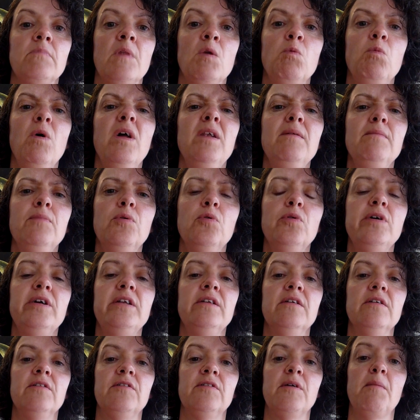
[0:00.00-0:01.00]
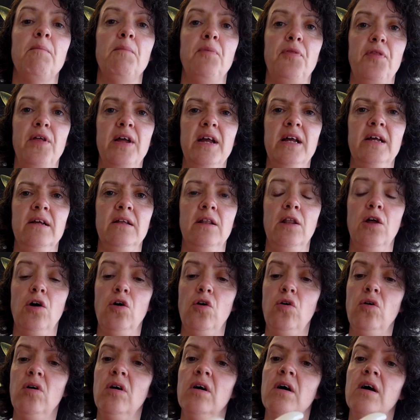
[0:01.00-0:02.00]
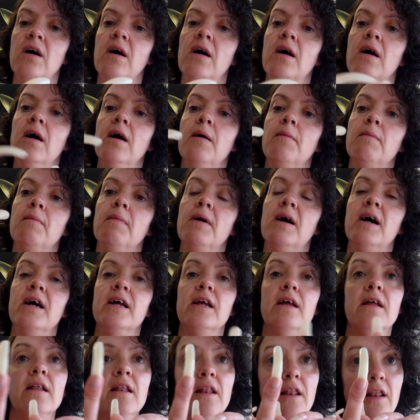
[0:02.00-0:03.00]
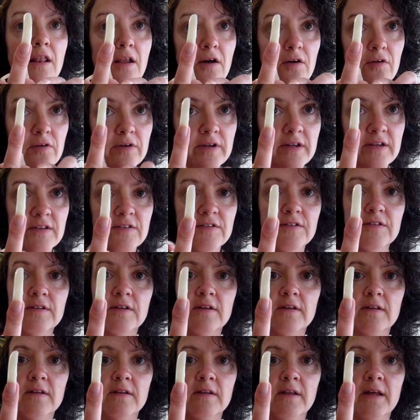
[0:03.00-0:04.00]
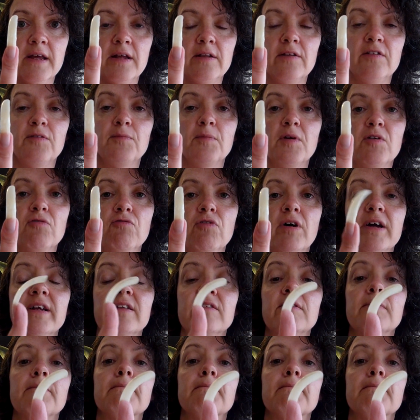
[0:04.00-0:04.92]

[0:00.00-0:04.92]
1 point something long. My longest nail is my right